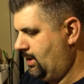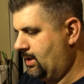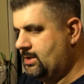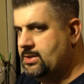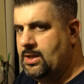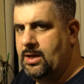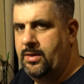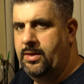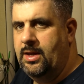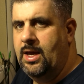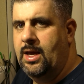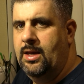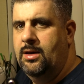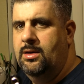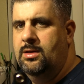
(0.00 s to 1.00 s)
like I said, in the
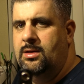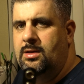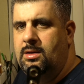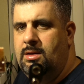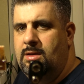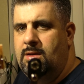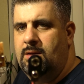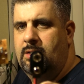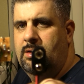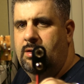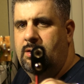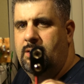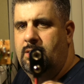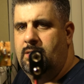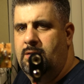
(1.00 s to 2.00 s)
end,
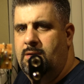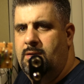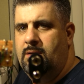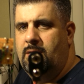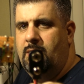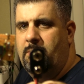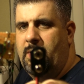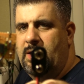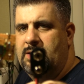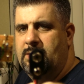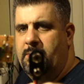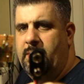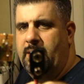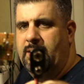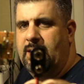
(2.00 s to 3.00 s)
you can make
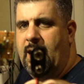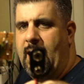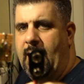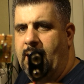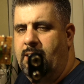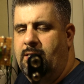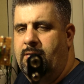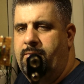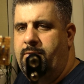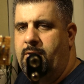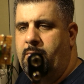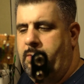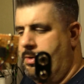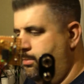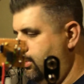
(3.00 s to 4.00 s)
something like that if you
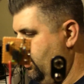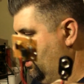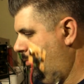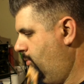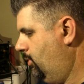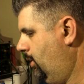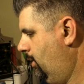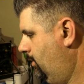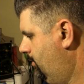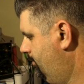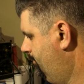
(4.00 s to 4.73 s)
don't want to burn a board.